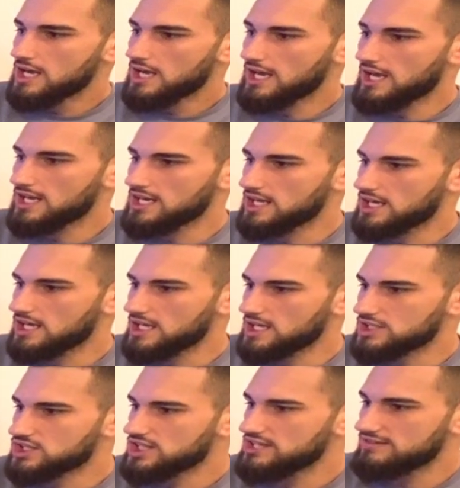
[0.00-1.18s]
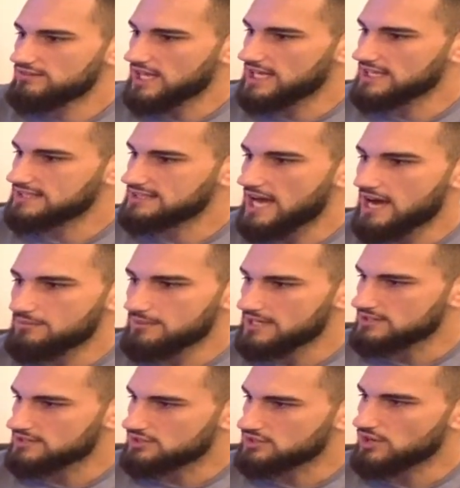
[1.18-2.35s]
and achieve like
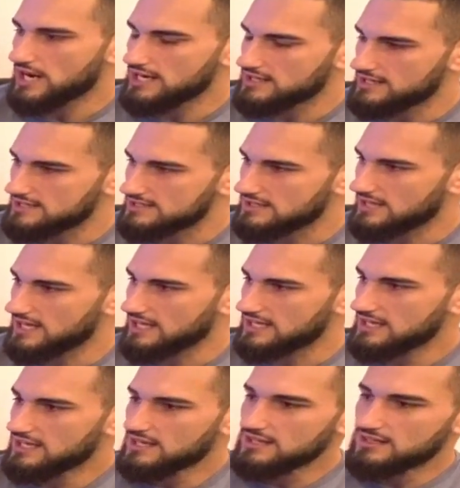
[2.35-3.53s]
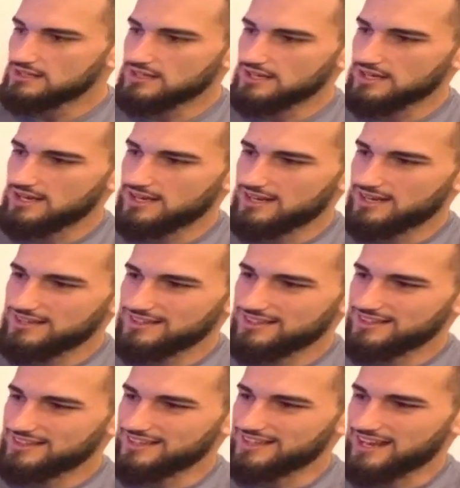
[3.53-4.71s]
dominance, greatness, like
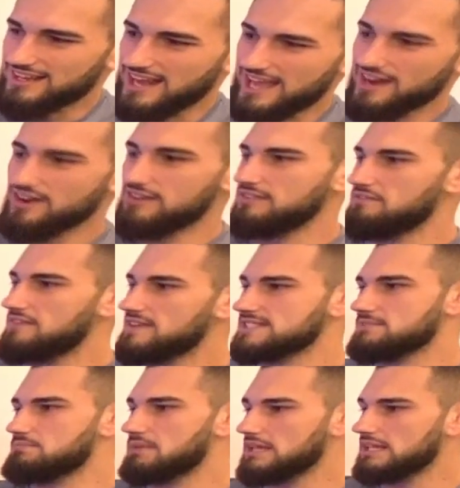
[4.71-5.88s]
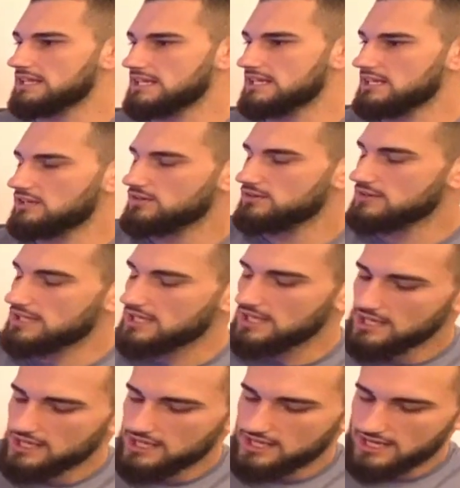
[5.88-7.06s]
an air of invincibility, you know, like.
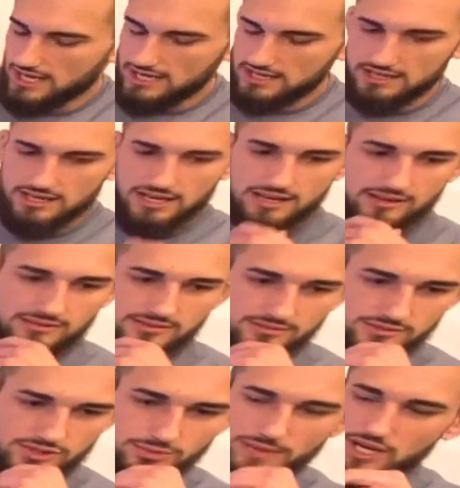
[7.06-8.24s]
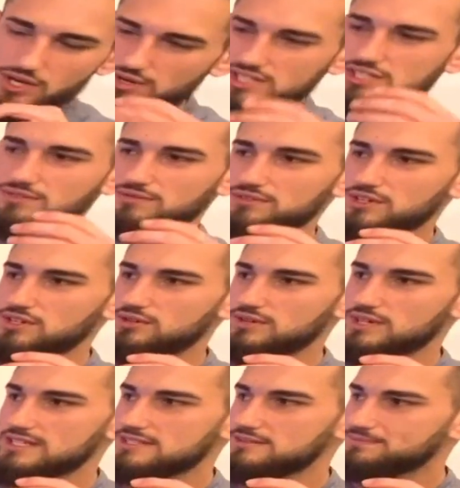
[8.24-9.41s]
And so my question for you
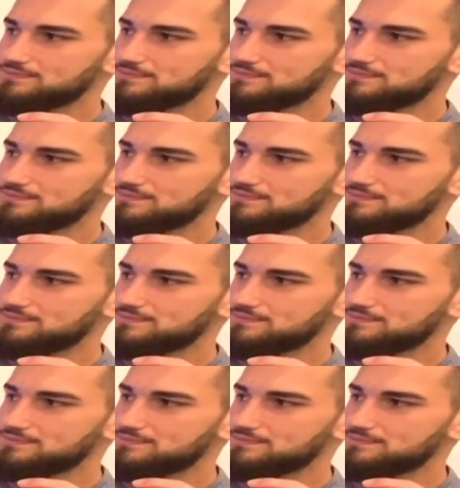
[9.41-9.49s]
is